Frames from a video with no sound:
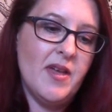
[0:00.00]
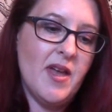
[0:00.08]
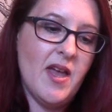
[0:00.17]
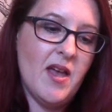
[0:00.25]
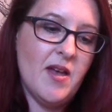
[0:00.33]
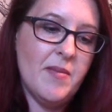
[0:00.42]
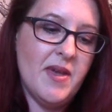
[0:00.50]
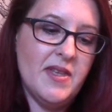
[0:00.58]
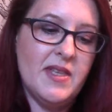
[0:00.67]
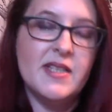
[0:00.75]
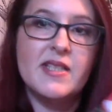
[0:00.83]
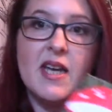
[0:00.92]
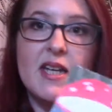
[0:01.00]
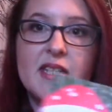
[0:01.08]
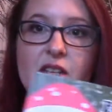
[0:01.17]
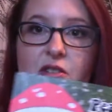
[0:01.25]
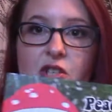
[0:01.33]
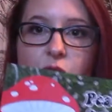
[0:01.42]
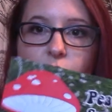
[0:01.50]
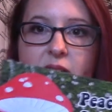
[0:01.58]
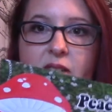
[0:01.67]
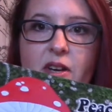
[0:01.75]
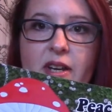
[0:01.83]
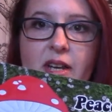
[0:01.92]
And then this kind of tells you what's
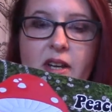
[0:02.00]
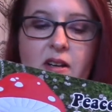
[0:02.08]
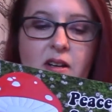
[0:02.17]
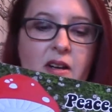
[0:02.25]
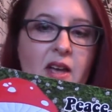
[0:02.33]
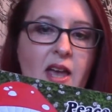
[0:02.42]
on here.